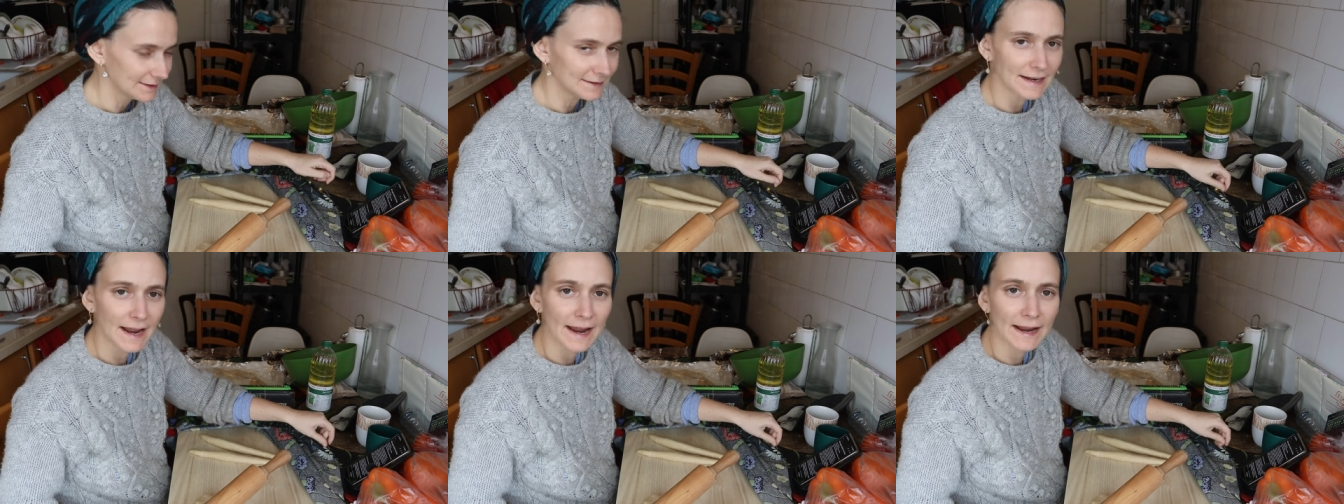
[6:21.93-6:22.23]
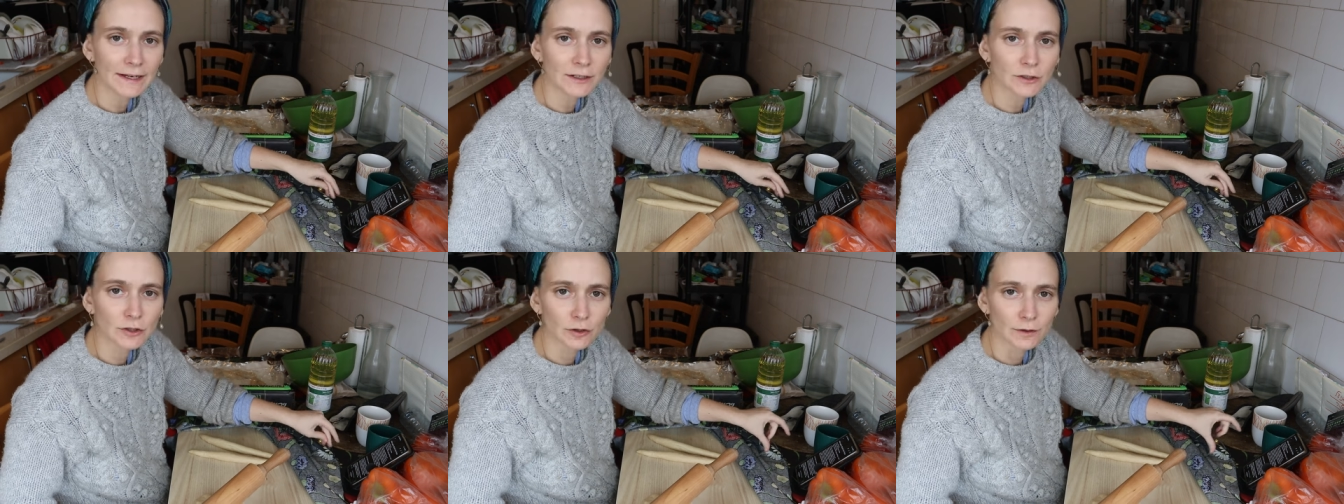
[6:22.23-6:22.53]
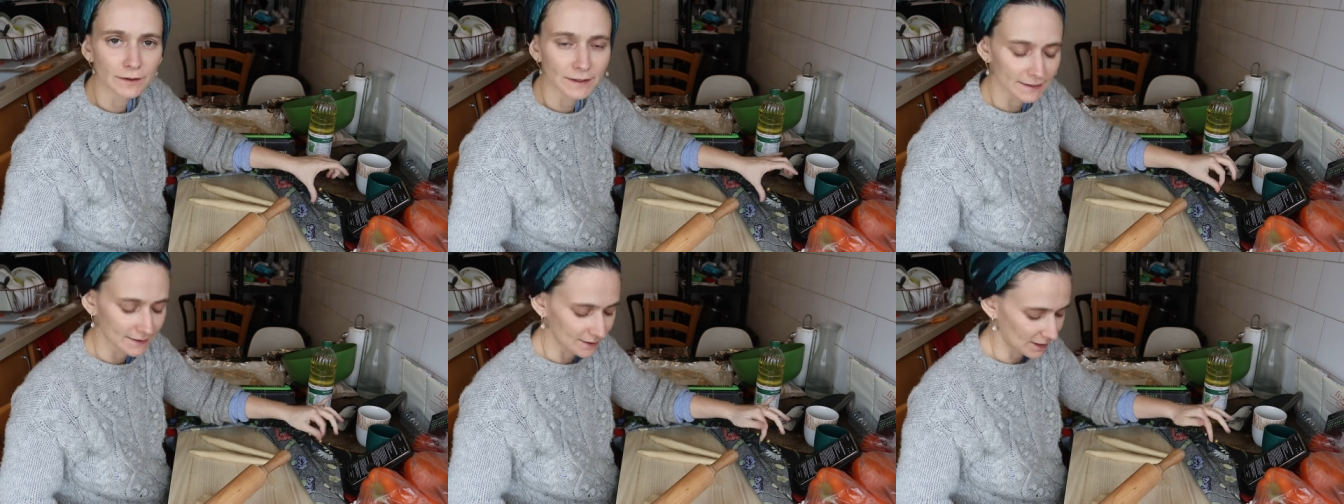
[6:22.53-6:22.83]

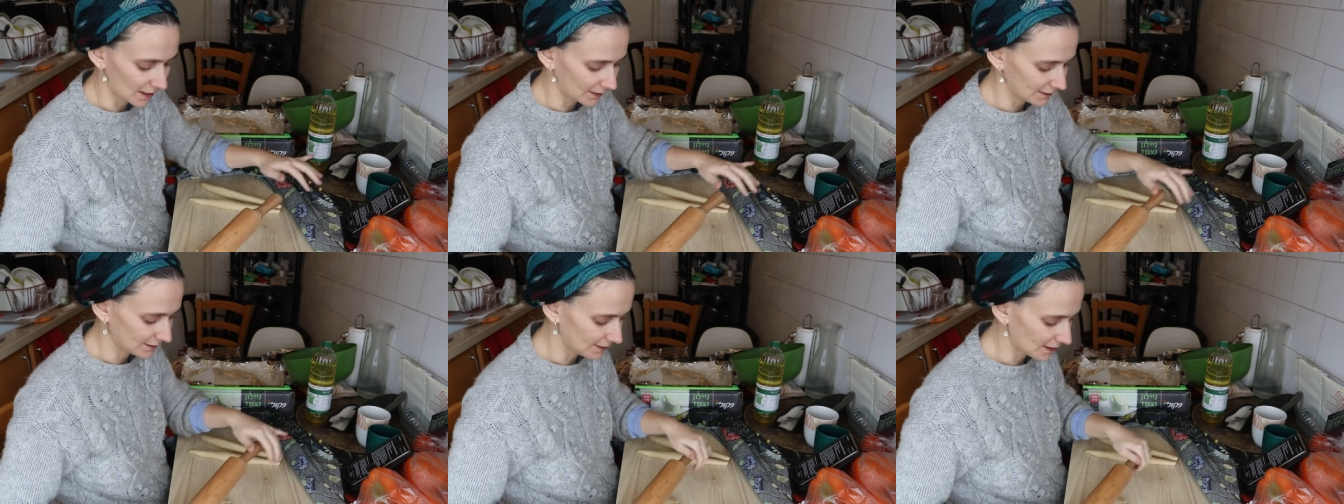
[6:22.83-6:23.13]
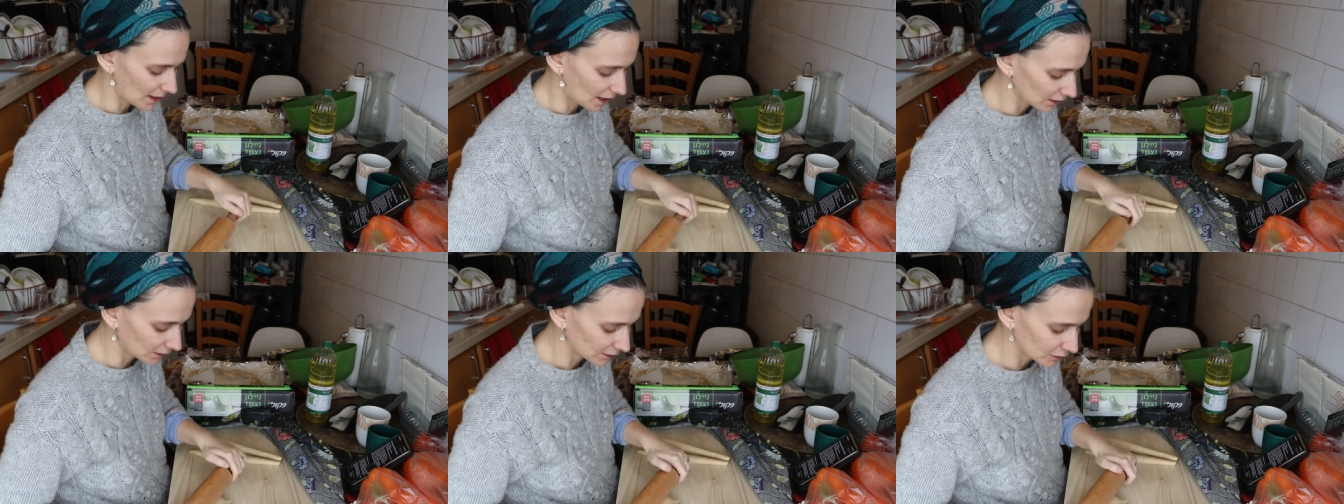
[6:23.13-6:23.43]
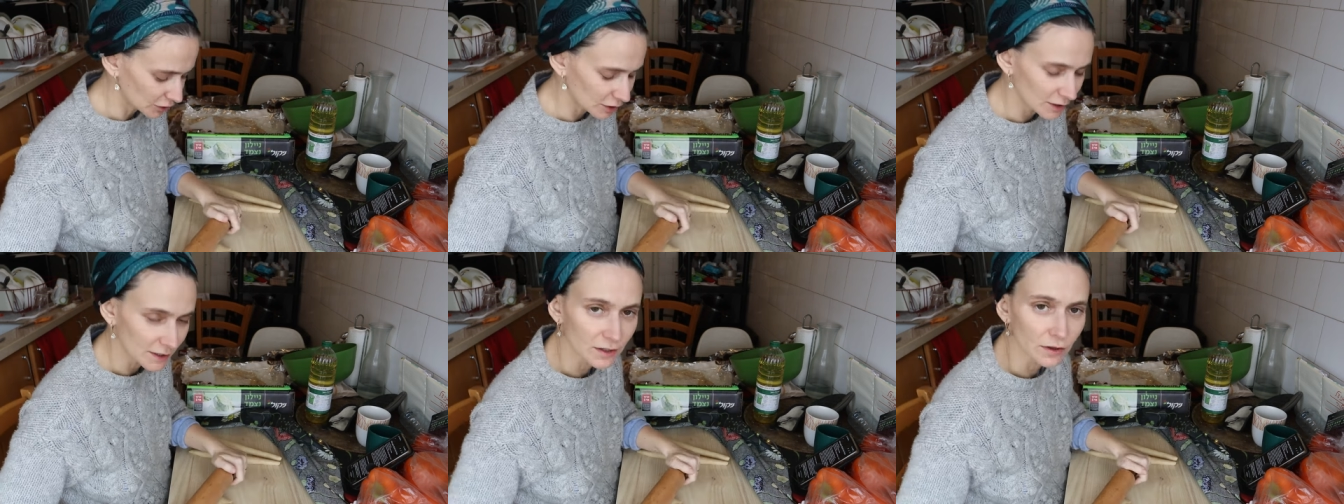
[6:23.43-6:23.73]
dangerous
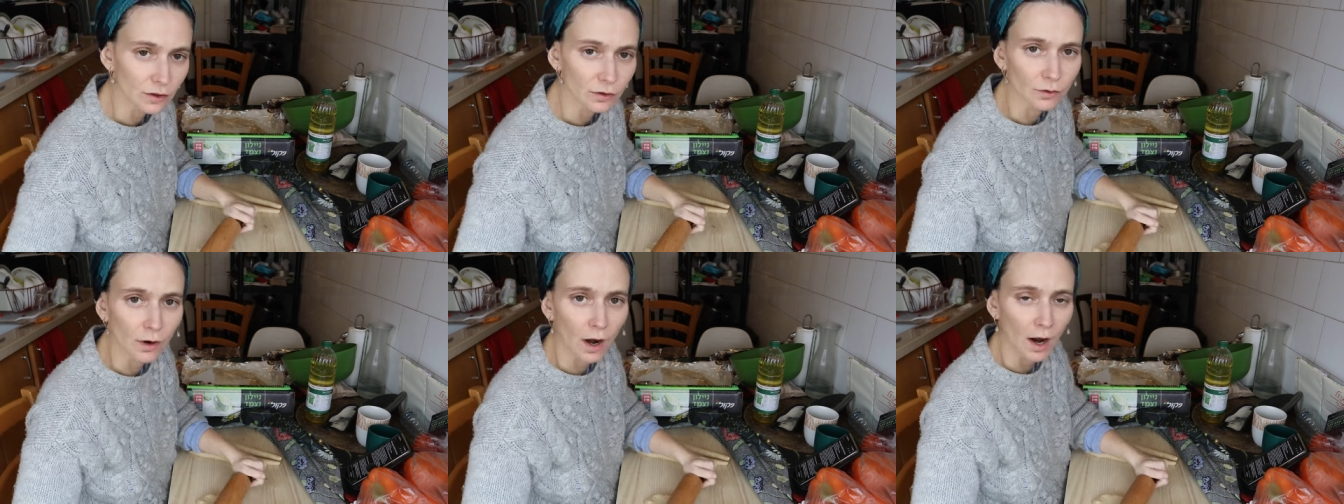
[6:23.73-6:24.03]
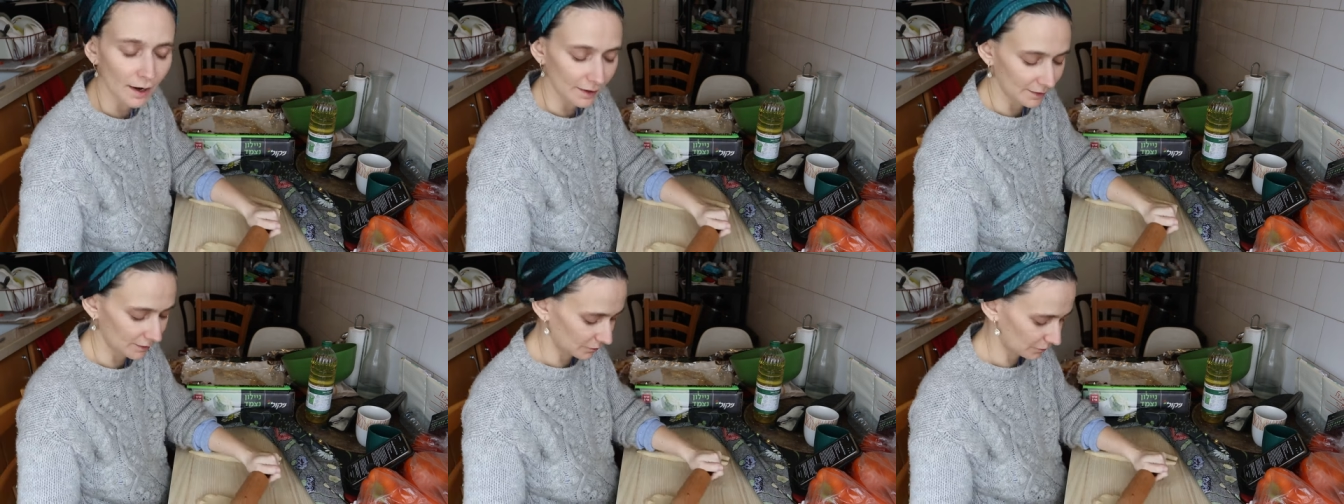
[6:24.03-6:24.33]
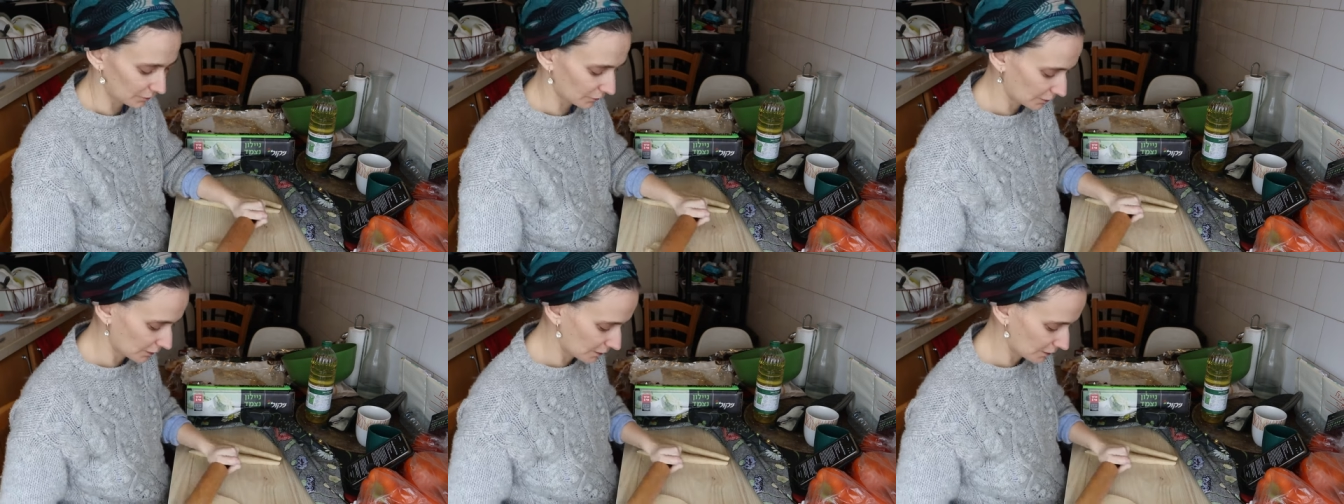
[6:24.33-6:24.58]
ideologies thrive.